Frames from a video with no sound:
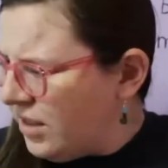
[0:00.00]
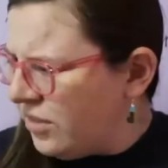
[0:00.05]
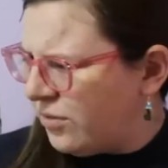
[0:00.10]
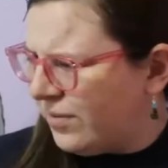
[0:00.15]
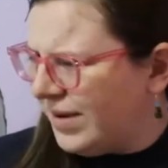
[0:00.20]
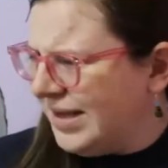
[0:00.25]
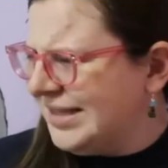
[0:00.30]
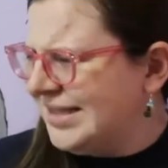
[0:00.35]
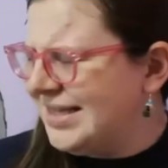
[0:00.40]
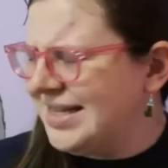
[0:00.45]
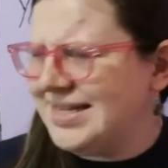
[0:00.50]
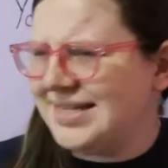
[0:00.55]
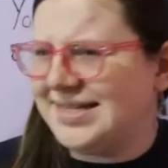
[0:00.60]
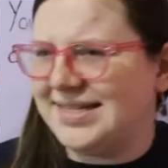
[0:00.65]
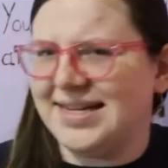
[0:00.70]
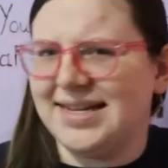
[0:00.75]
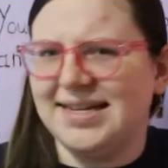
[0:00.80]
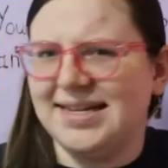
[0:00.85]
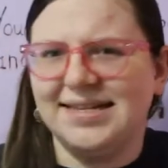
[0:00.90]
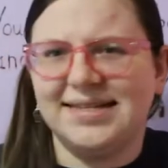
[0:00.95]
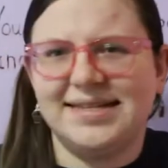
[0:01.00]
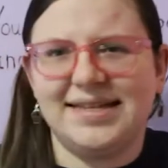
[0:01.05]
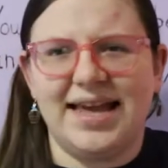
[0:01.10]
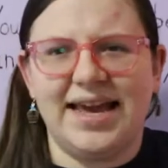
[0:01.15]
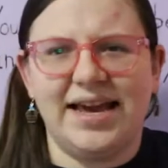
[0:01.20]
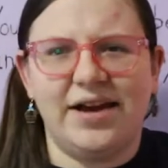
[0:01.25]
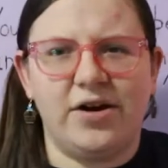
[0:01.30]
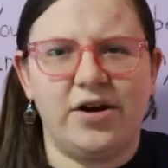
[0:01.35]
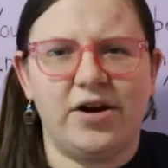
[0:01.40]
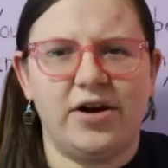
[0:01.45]
The rest of the scenes,
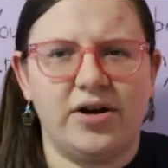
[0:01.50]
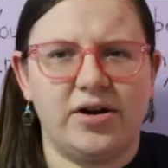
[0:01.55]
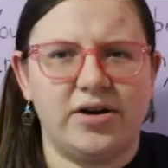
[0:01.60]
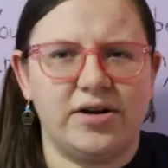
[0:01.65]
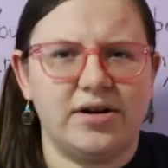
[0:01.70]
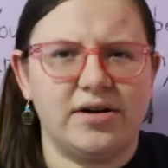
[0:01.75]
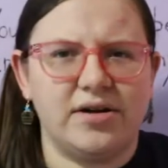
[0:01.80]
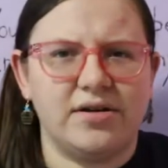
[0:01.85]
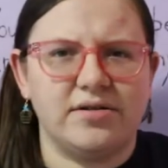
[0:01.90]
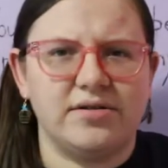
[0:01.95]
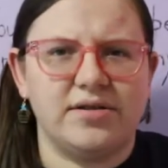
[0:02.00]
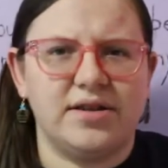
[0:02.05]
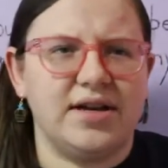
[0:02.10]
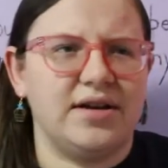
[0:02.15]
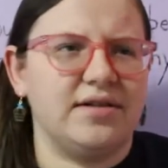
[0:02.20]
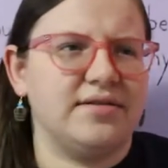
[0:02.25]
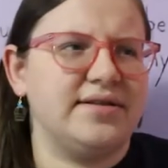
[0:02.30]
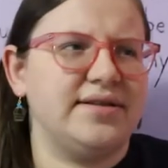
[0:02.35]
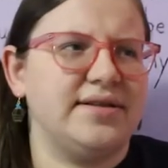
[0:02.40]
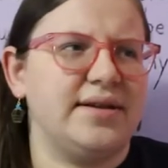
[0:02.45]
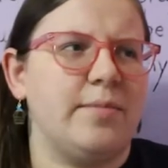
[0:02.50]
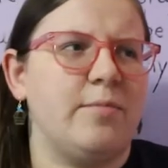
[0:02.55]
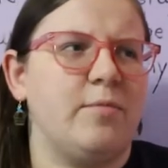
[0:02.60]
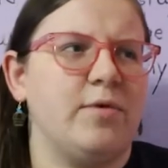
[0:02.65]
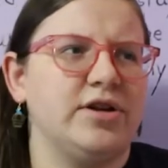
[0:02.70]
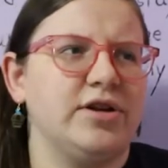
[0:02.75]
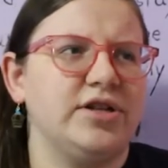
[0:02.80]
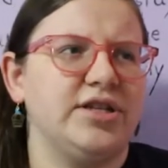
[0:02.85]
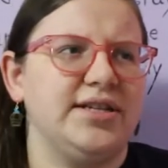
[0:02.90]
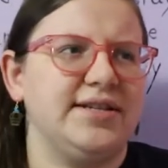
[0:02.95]
like her, there's some
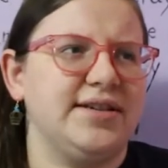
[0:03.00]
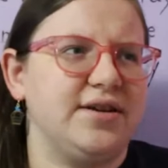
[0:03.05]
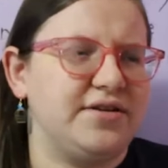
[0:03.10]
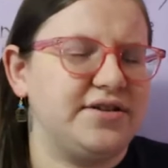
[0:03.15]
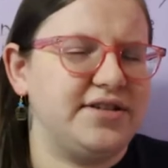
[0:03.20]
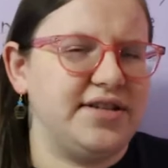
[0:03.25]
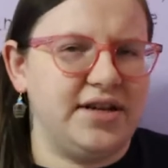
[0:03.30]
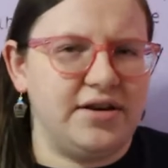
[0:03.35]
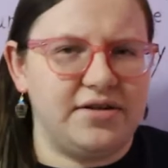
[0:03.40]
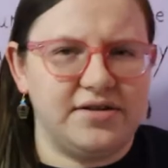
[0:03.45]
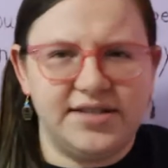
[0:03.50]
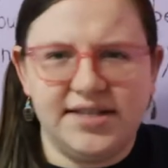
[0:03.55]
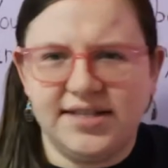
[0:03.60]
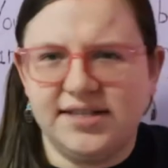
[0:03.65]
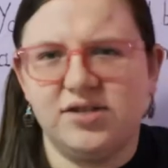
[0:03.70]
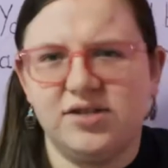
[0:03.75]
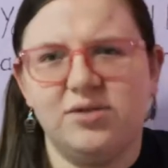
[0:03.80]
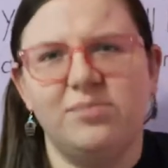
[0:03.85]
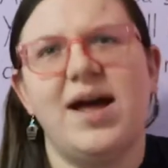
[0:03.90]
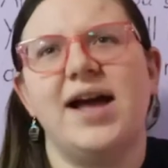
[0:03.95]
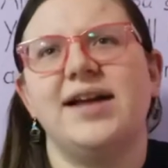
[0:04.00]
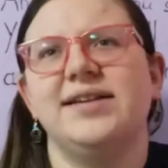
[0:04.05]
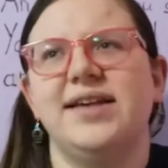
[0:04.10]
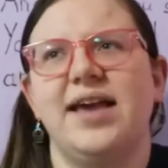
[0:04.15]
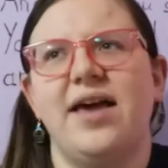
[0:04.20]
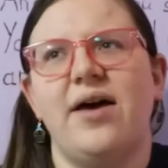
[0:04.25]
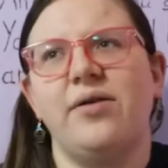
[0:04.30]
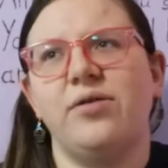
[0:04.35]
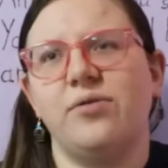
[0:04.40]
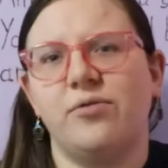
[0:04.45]
where she's nursing her sister back to
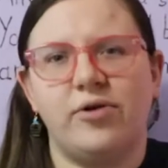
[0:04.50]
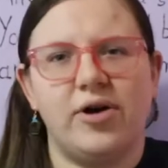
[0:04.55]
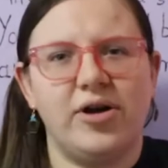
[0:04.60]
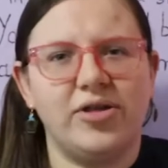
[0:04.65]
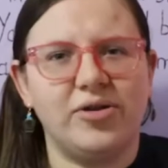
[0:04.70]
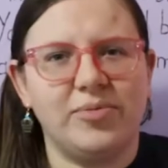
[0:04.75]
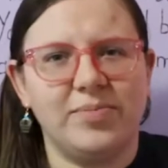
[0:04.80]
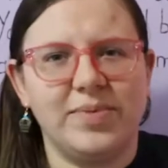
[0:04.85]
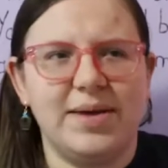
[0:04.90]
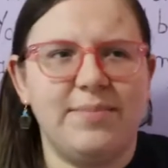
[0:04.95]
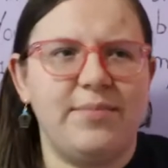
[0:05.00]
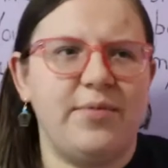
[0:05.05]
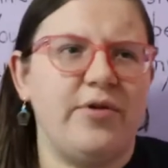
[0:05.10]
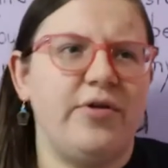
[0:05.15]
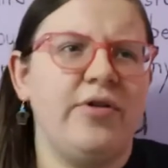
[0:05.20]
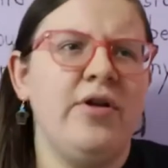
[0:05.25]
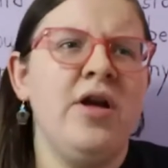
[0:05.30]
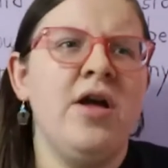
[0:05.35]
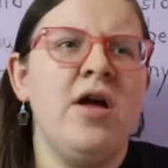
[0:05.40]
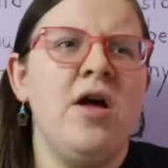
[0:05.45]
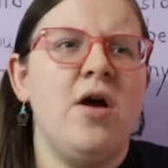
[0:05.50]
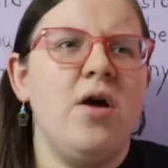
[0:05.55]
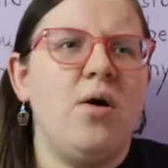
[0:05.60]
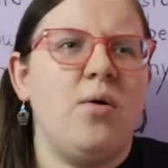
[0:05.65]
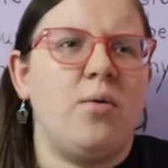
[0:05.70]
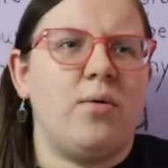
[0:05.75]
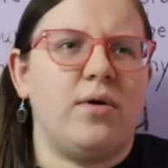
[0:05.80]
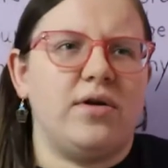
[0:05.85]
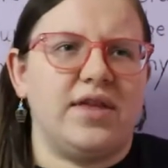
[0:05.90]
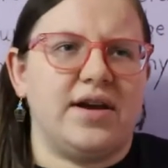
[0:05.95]
health or other people,
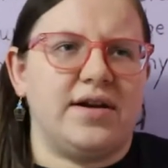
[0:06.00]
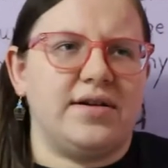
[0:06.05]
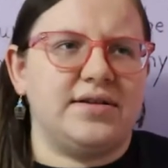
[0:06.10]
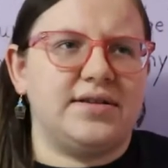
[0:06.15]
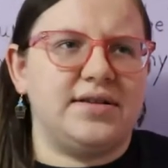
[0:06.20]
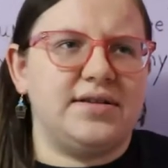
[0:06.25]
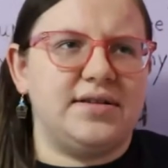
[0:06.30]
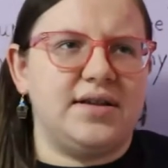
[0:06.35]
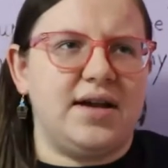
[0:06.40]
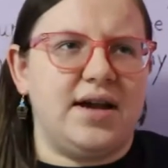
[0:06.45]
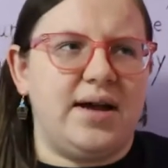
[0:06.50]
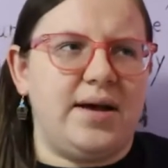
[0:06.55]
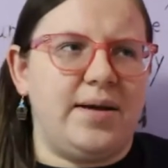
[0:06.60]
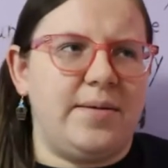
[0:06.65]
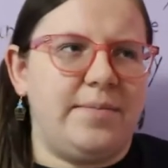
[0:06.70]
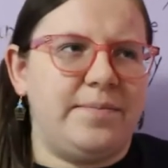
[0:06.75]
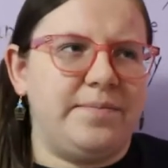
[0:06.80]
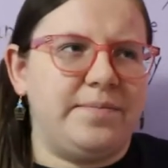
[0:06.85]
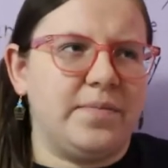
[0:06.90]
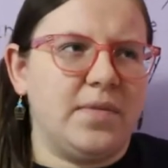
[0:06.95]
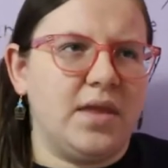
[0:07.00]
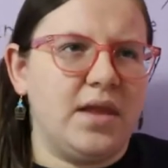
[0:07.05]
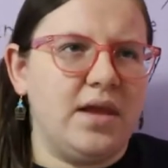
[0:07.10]
or there's um,